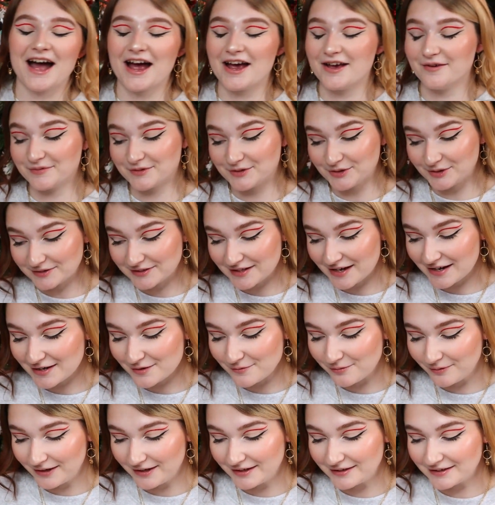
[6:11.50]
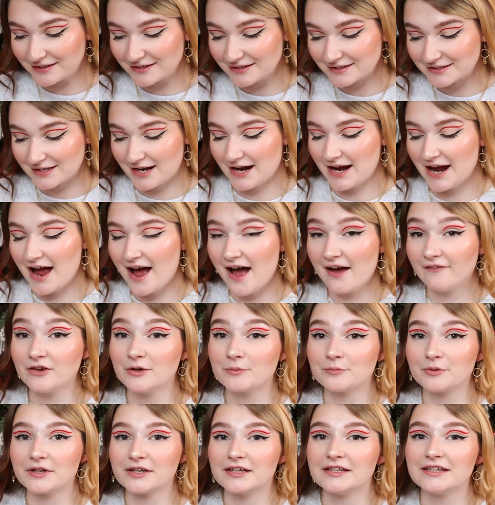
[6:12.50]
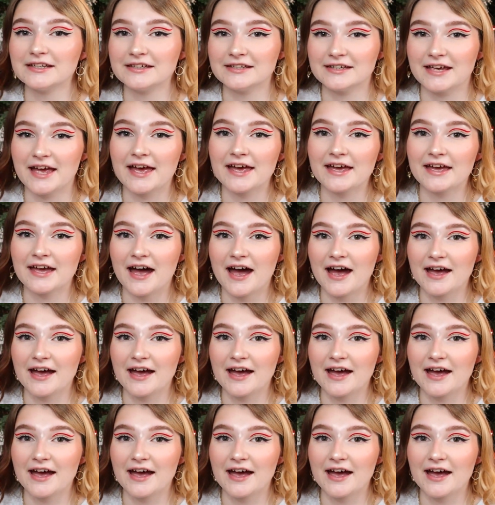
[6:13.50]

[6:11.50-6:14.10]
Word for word: I'm so excited to play this. I haven't played it yet.